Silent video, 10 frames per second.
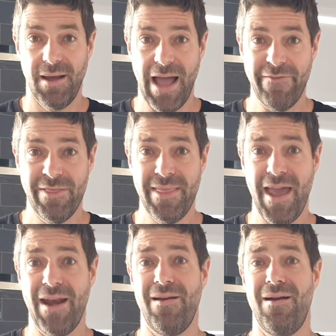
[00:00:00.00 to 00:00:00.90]
Other than
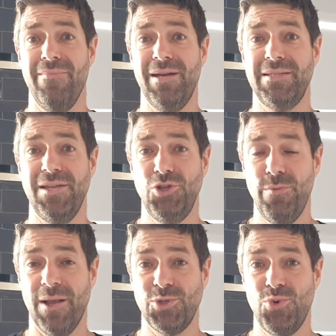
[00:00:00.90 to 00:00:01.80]
that, I'm going to say too
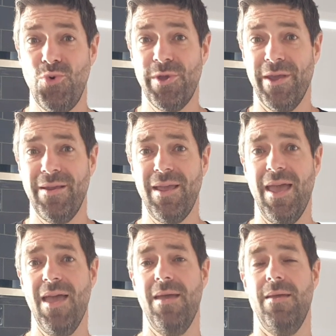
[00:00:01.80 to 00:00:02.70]
much talking,
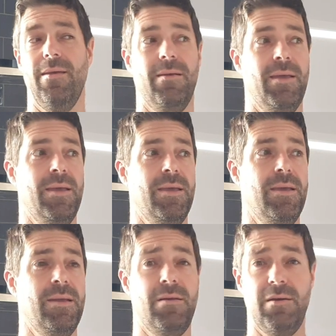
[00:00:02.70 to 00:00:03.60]

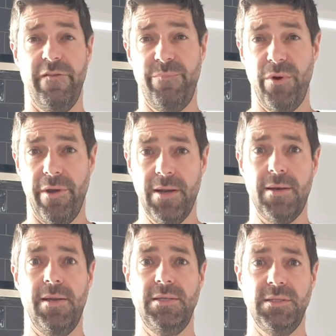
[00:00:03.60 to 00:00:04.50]
not enough brewing.
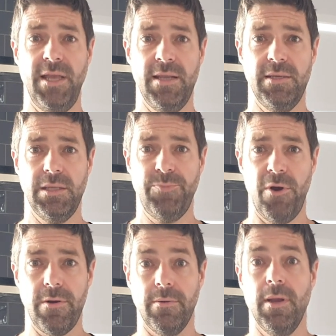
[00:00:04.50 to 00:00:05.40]
Let's just get into this
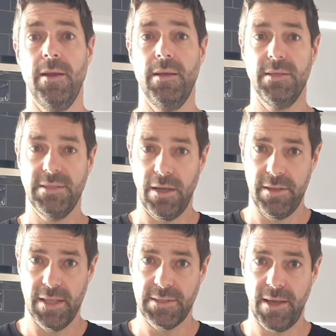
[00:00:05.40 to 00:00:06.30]
brew. See you on
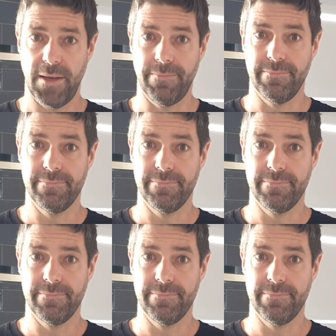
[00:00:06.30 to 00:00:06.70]
the other side.